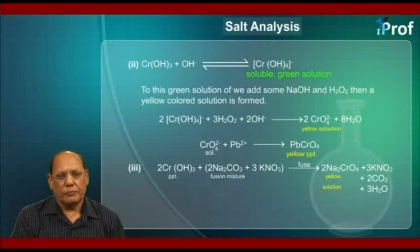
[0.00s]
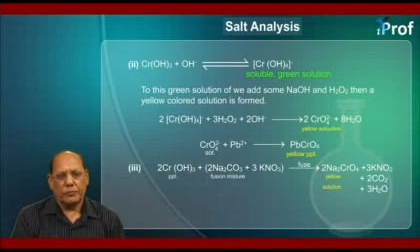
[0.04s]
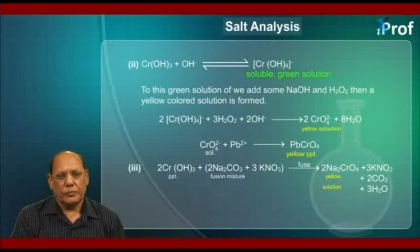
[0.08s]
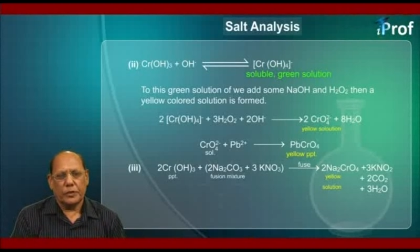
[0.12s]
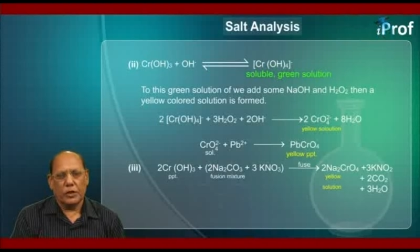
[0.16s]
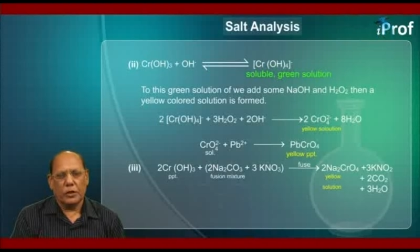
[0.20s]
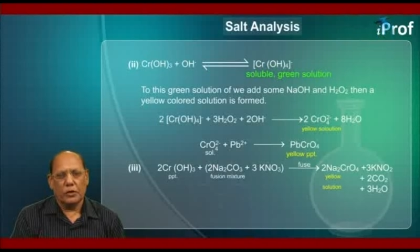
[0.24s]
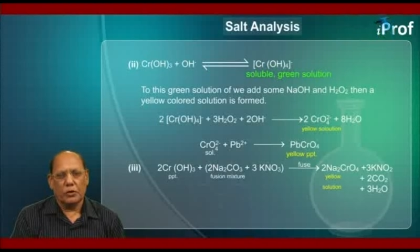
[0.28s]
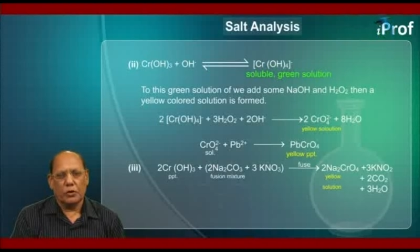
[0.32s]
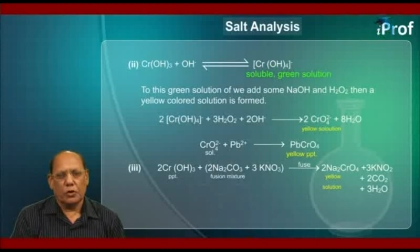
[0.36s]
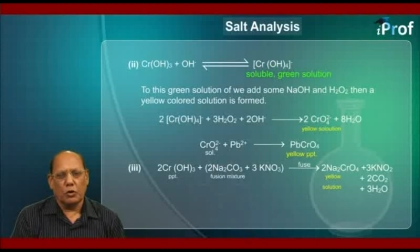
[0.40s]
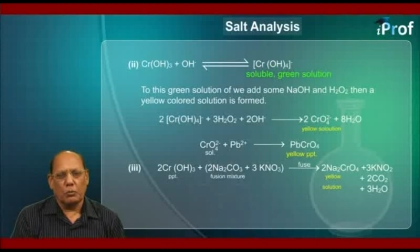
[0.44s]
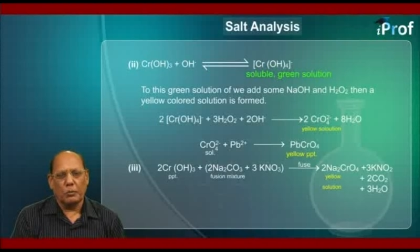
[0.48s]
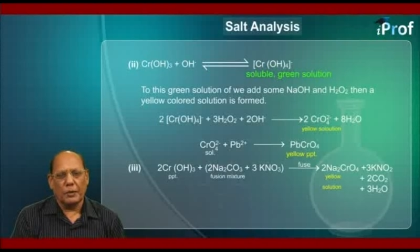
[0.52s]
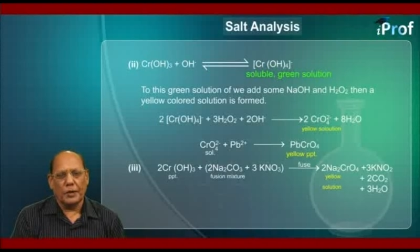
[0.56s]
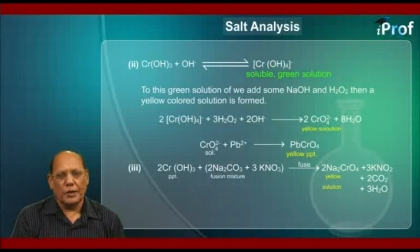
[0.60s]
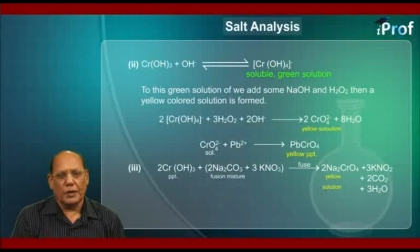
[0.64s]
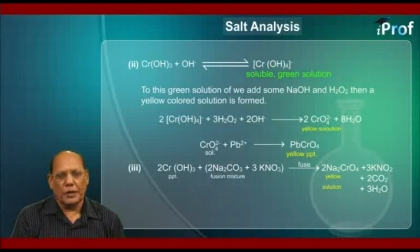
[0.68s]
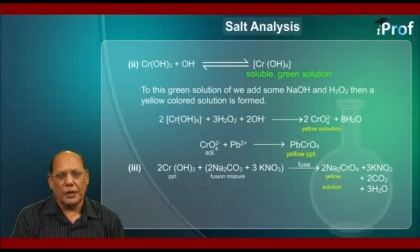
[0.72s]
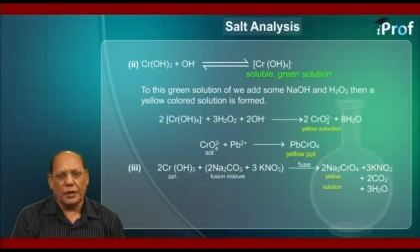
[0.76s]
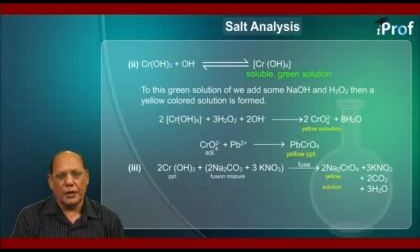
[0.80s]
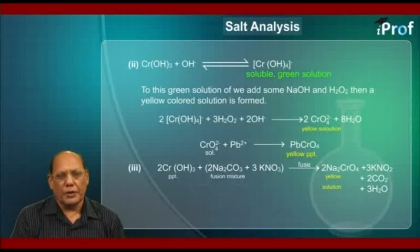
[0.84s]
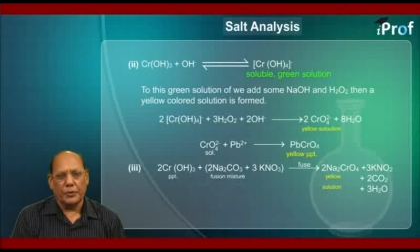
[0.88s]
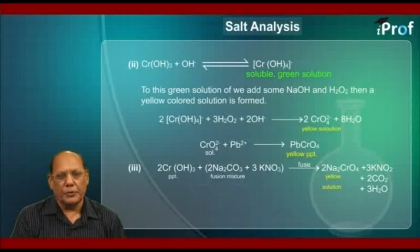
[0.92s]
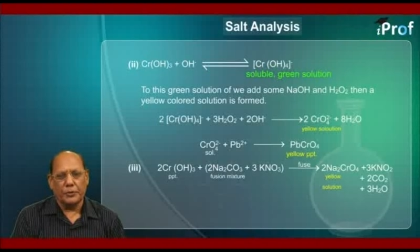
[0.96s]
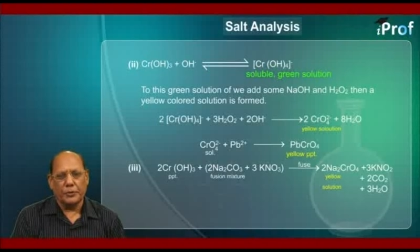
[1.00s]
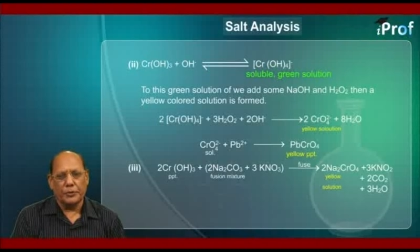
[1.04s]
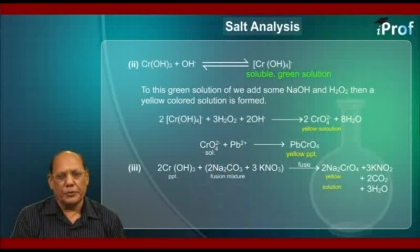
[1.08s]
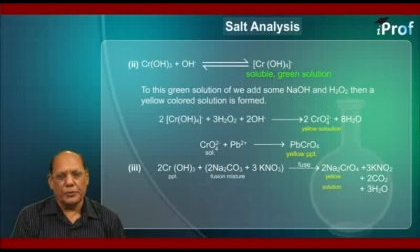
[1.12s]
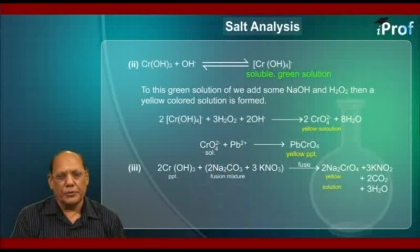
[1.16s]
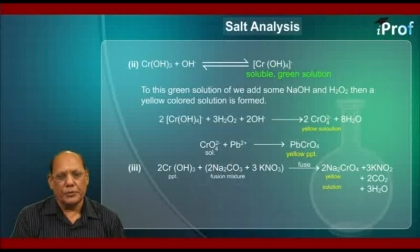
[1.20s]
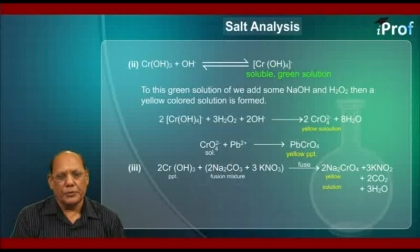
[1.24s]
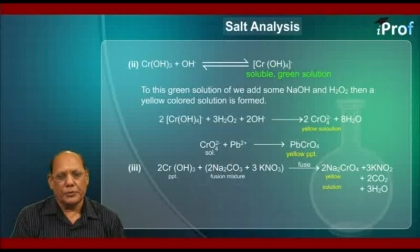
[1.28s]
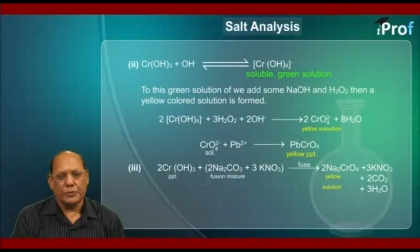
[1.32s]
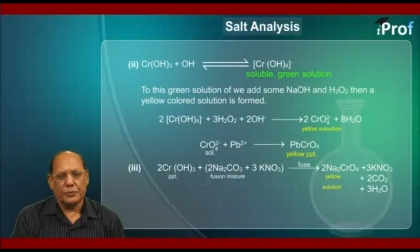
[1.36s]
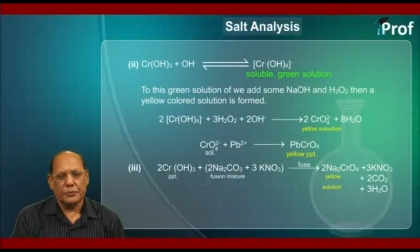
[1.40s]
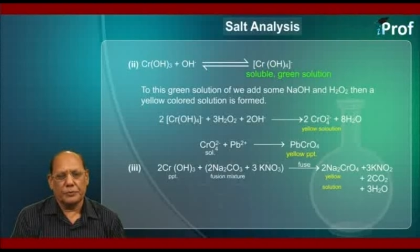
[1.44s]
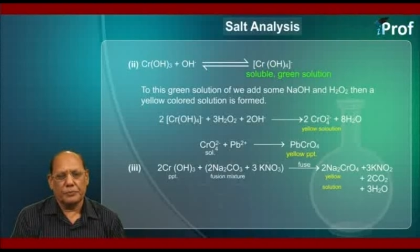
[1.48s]
The chromate ions,
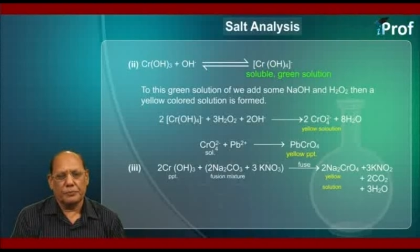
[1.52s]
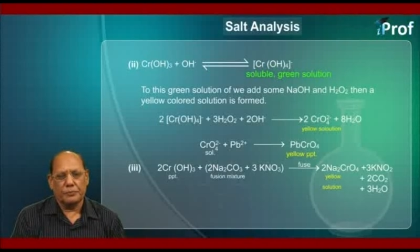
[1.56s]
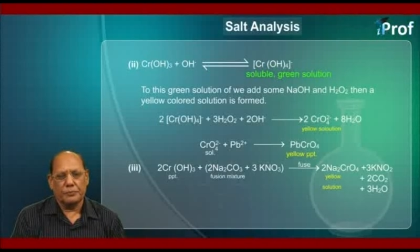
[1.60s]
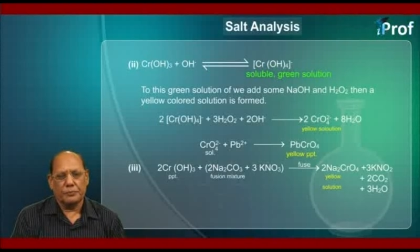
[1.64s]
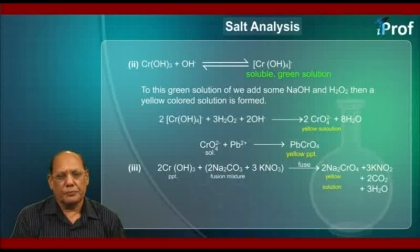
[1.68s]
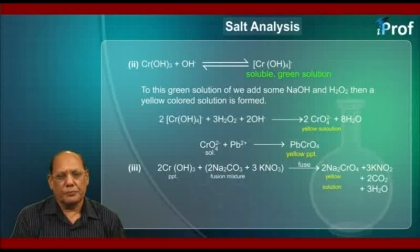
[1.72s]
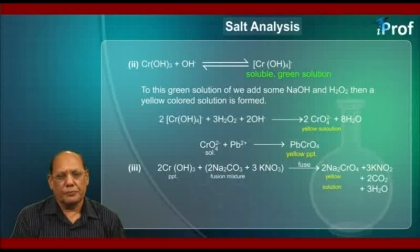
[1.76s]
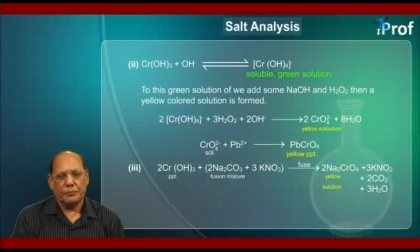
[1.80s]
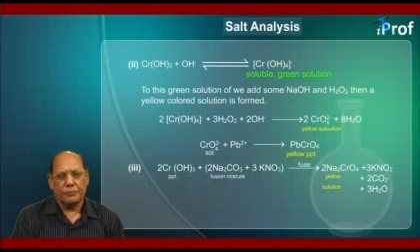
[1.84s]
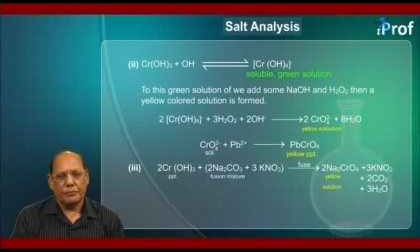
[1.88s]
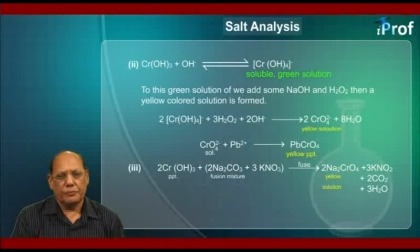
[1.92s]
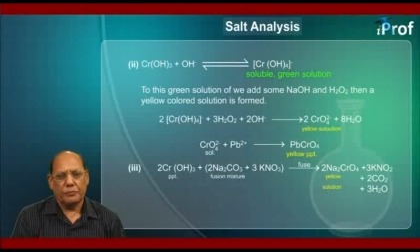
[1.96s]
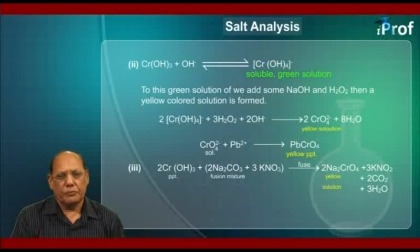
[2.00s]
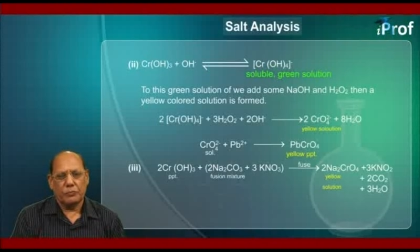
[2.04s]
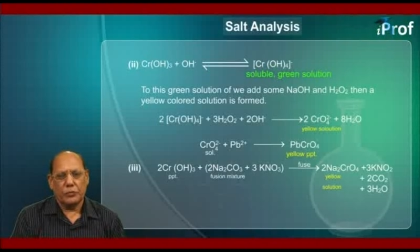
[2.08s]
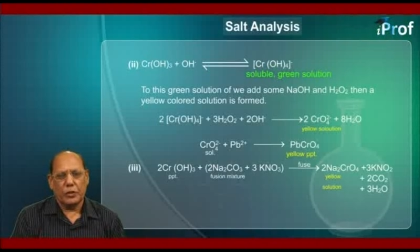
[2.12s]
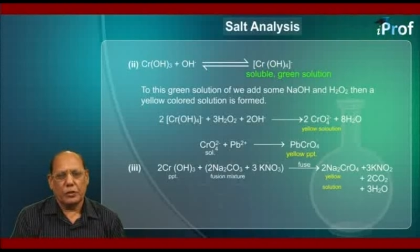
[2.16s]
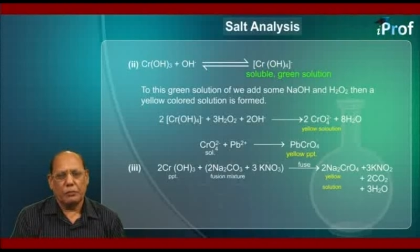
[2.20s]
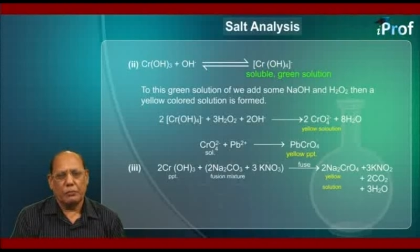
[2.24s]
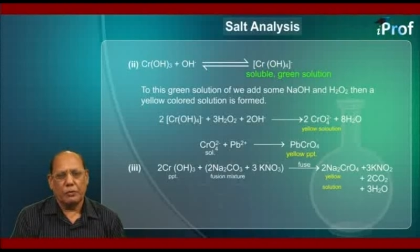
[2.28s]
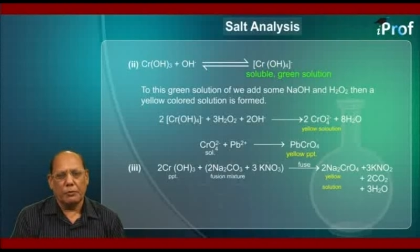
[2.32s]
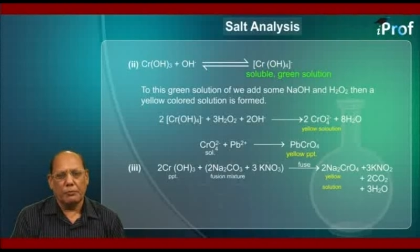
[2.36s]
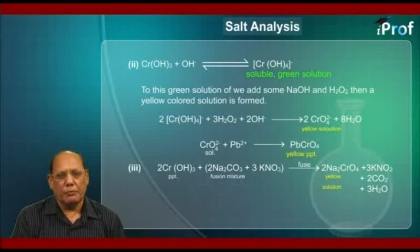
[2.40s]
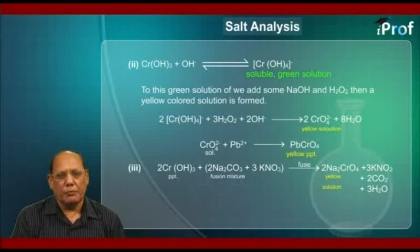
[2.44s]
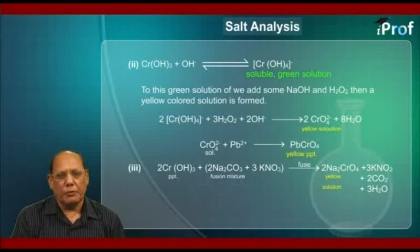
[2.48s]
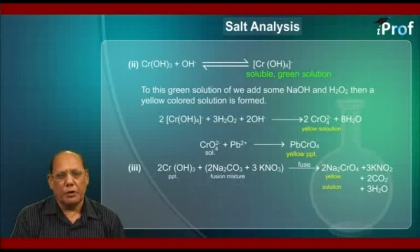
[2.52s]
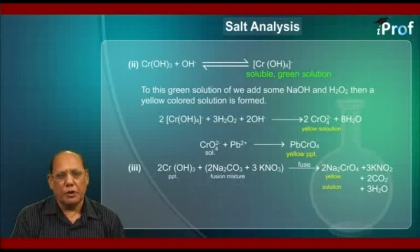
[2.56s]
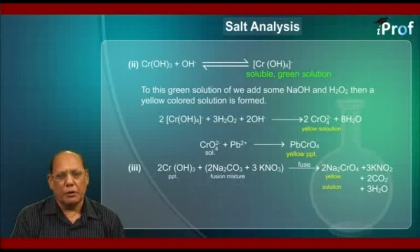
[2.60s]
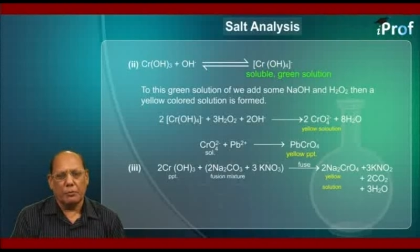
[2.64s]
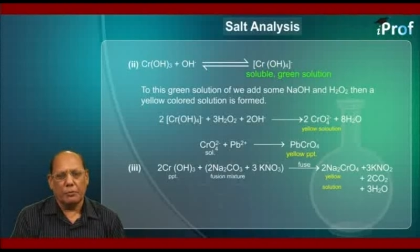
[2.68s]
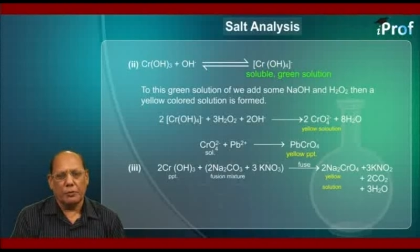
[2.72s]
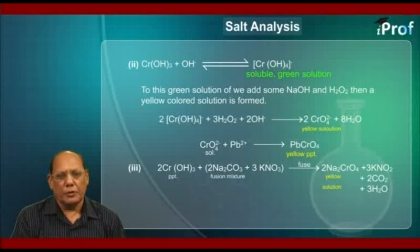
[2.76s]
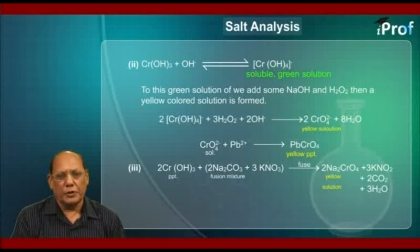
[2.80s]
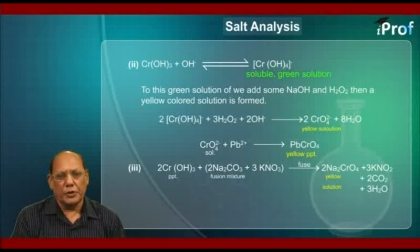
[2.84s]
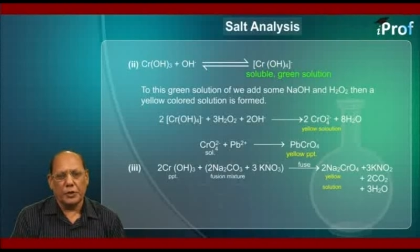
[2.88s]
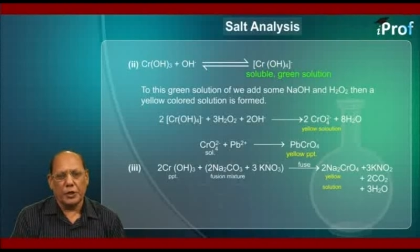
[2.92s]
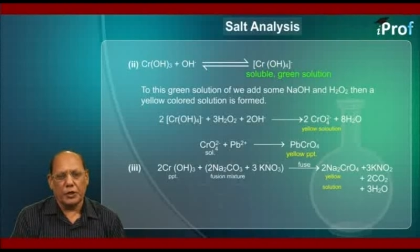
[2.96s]
they will form